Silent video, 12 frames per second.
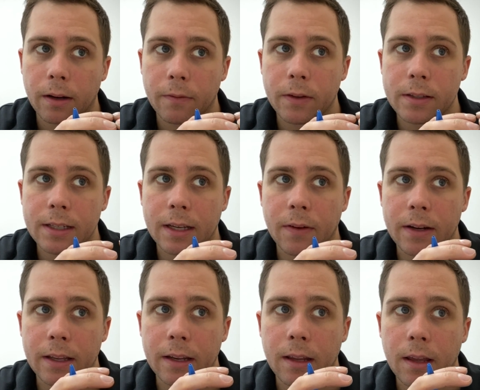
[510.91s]
It feels like if I
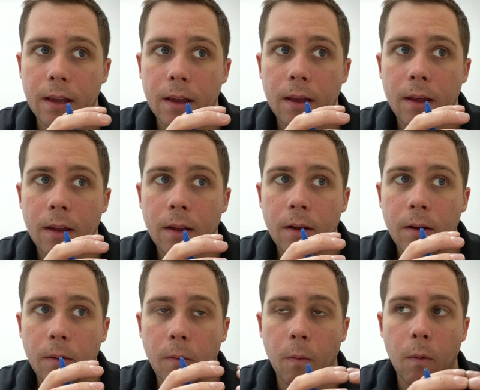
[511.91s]
did
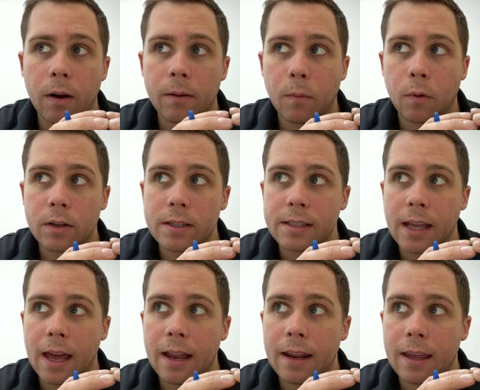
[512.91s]
one more
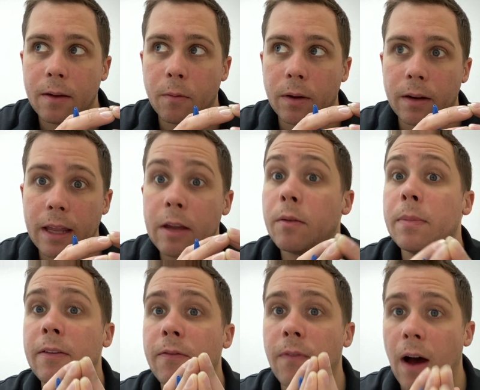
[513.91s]
set, it would
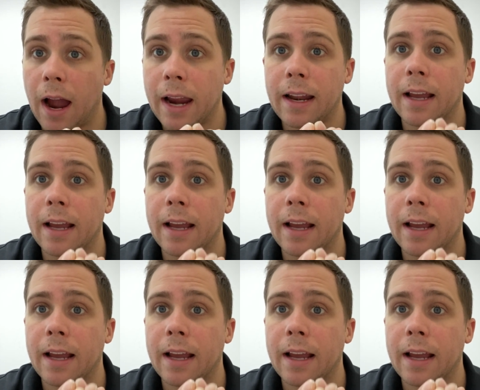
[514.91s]
be fine.